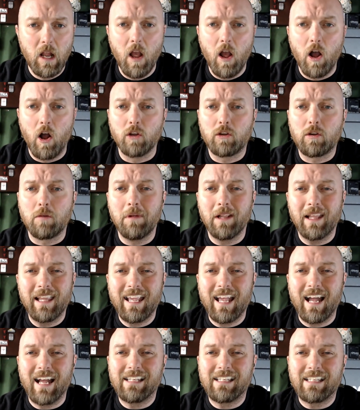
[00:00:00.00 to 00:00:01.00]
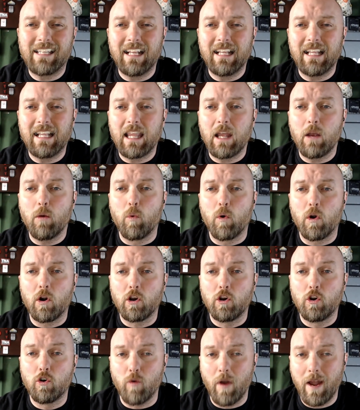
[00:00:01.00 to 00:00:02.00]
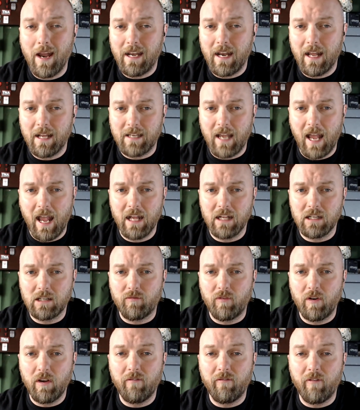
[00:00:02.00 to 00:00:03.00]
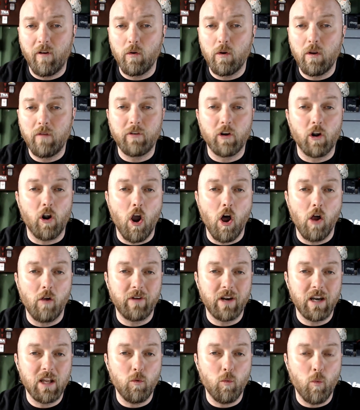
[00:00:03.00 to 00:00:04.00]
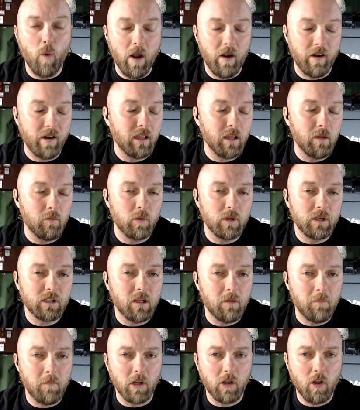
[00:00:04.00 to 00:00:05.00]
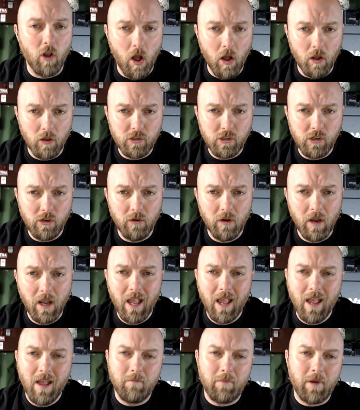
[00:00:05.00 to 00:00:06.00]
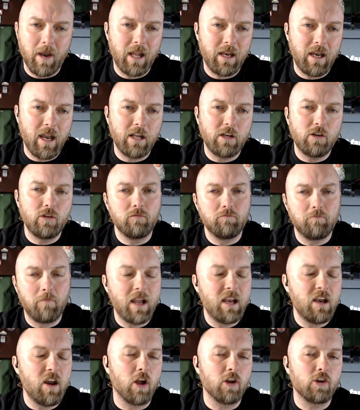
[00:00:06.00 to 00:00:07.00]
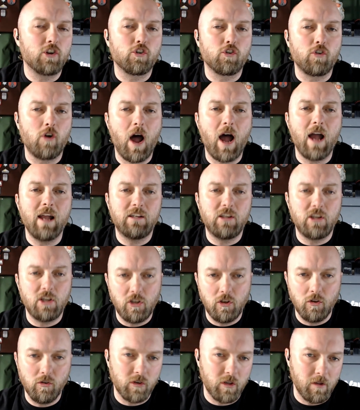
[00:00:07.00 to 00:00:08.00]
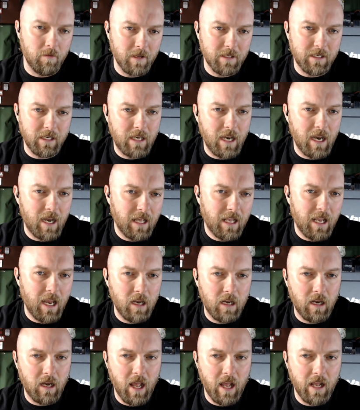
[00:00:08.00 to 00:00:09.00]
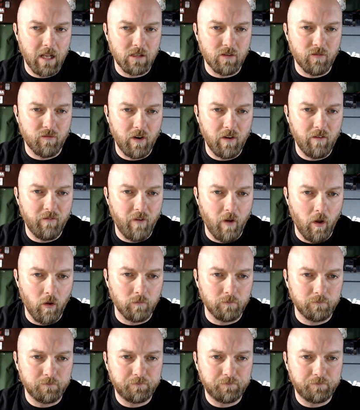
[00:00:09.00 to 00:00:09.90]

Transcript: Ultimately, I'd say that they work great as a hands-free phone if you're already wearing them when someone calls you, but I might not try to use them as a dedicated hands-free phone.